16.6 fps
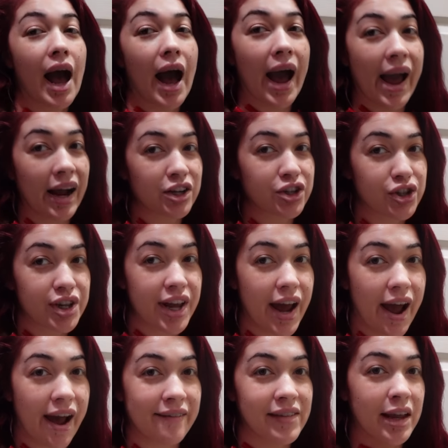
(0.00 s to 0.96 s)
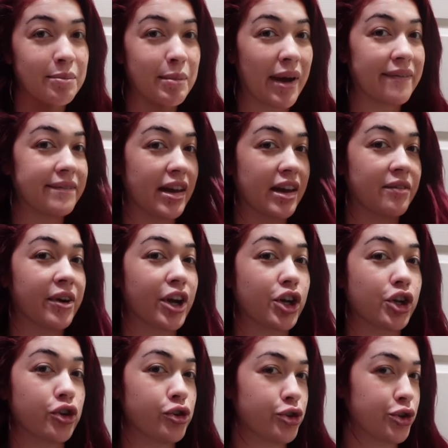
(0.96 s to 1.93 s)
I actually have like my favorite
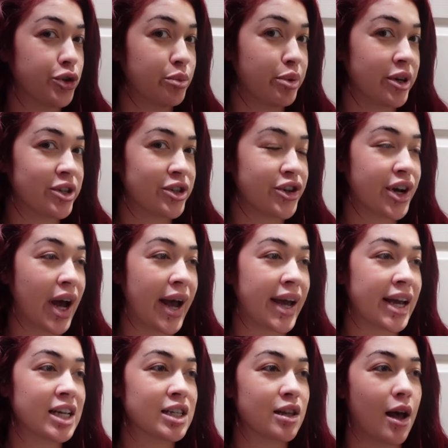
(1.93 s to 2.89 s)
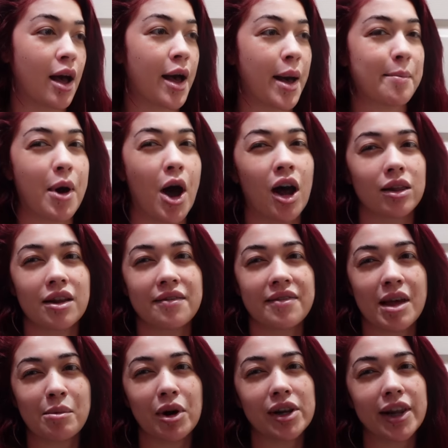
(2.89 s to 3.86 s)
YouTubers, you guys. All of
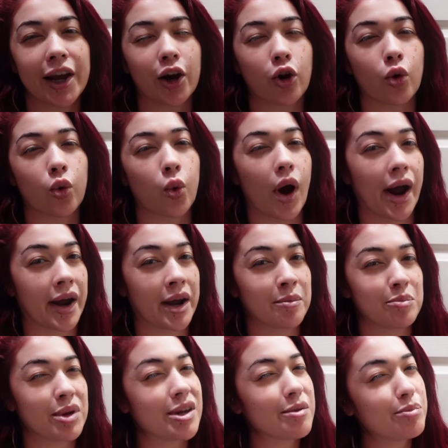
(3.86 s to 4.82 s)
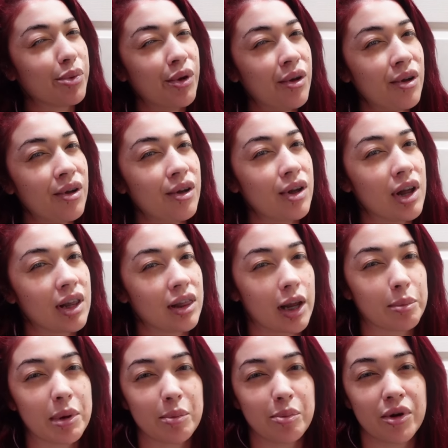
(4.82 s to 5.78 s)
them are like crime people,
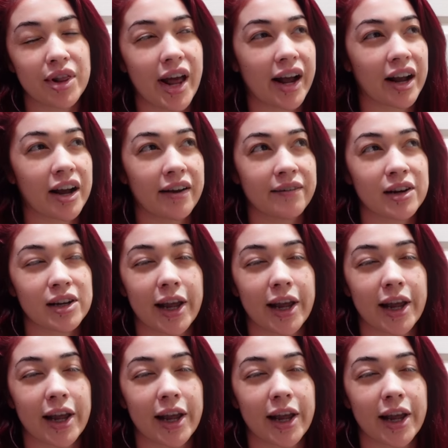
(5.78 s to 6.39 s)
like people that cover